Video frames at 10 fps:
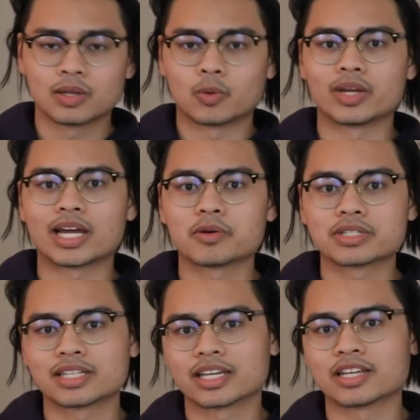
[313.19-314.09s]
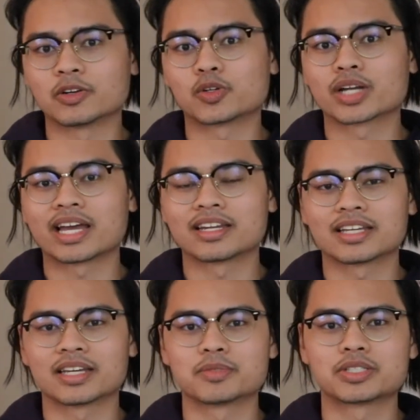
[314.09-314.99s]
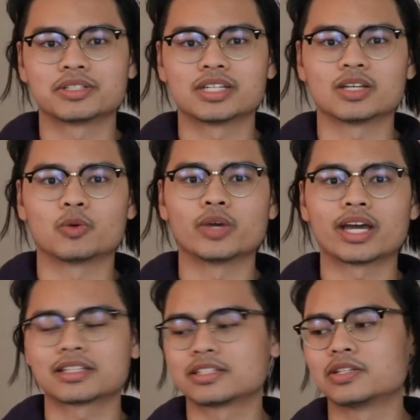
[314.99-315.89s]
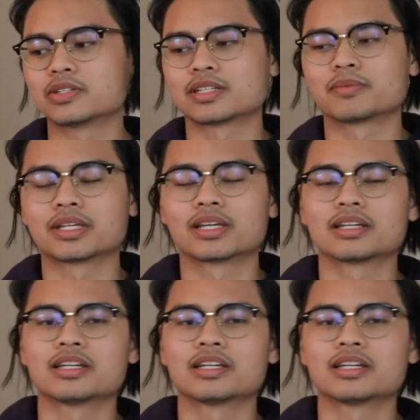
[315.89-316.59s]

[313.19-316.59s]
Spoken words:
When I was taking organic chemistry, we had to do something